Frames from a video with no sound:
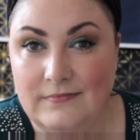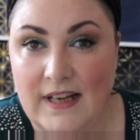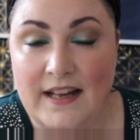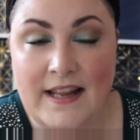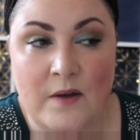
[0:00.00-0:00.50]

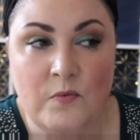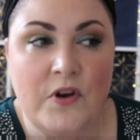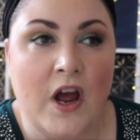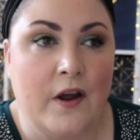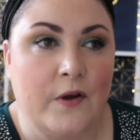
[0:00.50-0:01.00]
And they will
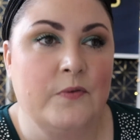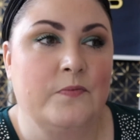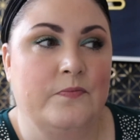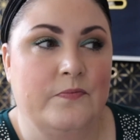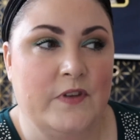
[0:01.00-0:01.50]
know
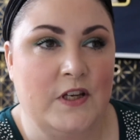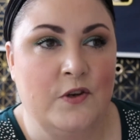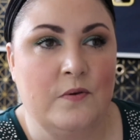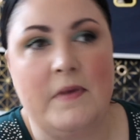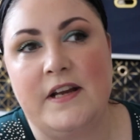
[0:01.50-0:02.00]
that
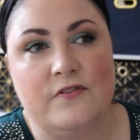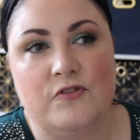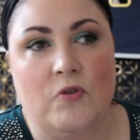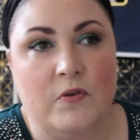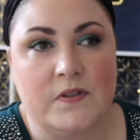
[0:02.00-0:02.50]
you are made of
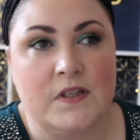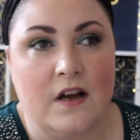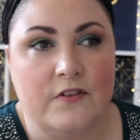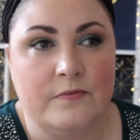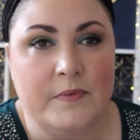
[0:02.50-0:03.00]
strong
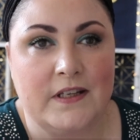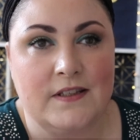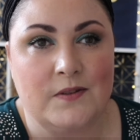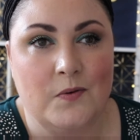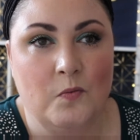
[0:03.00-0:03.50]
stuff,
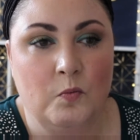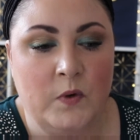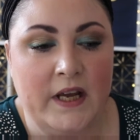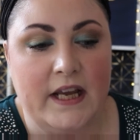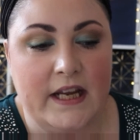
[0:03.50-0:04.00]
because
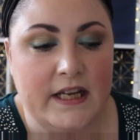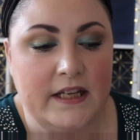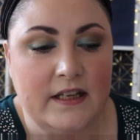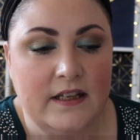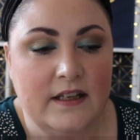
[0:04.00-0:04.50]
we
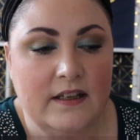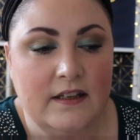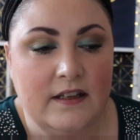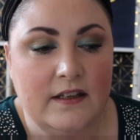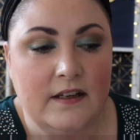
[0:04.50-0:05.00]

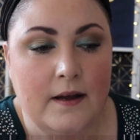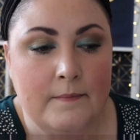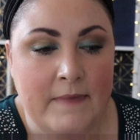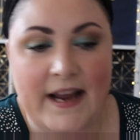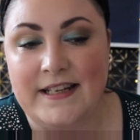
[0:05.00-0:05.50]

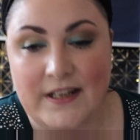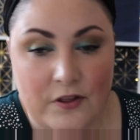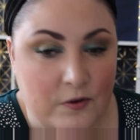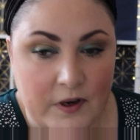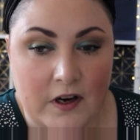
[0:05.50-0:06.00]
made it
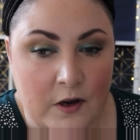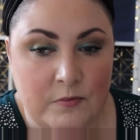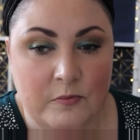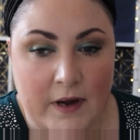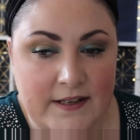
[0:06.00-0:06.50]
through a
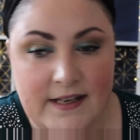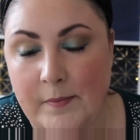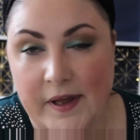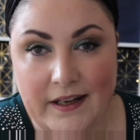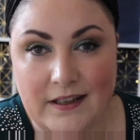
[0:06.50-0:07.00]
global
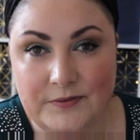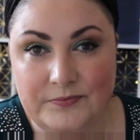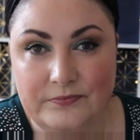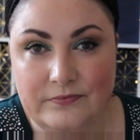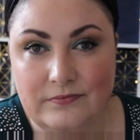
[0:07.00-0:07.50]
pandemic,
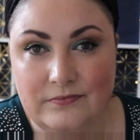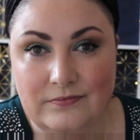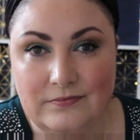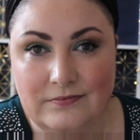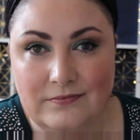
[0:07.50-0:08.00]

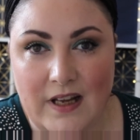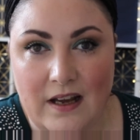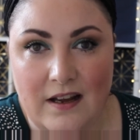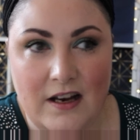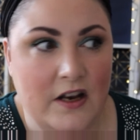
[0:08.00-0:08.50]

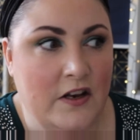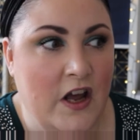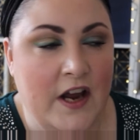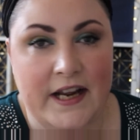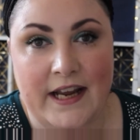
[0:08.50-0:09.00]

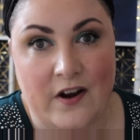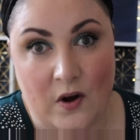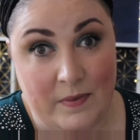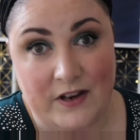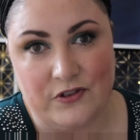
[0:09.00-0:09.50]
learning in
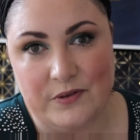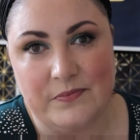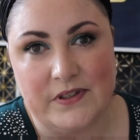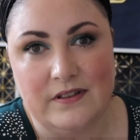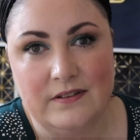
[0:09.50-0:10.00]
our
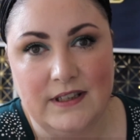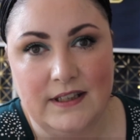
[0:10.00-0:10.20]
bedrooms